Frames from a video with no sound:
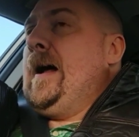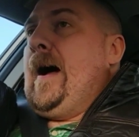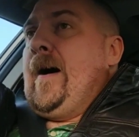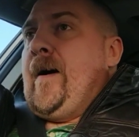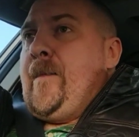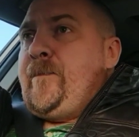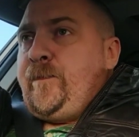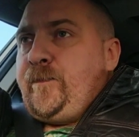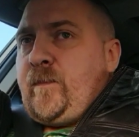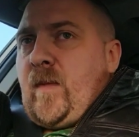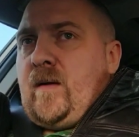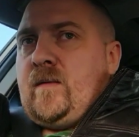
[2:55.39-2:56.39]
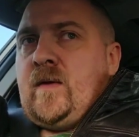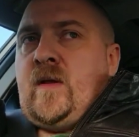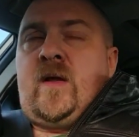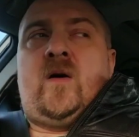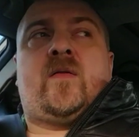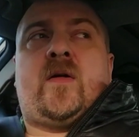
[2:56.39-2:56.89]

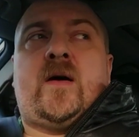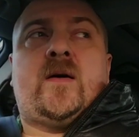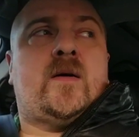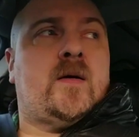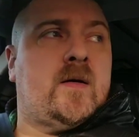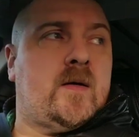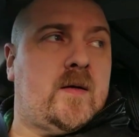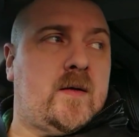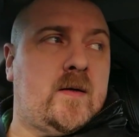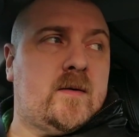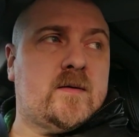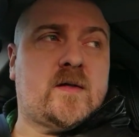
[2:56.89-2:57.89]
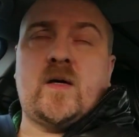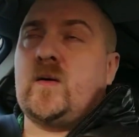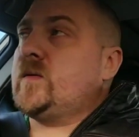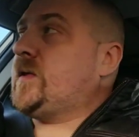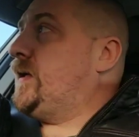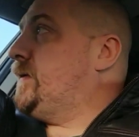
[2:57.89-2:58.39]
The other
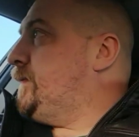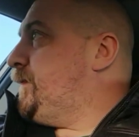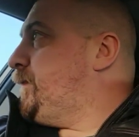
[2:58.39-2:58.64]
soldier